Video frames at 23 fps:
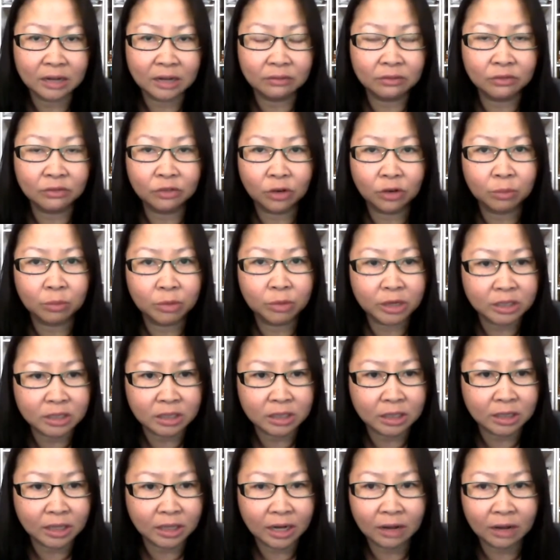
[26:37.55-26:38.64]
even for a
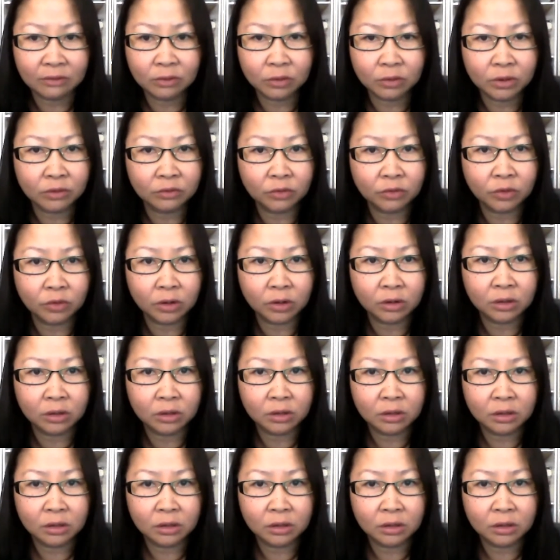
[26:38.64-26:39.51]
president that I voted for.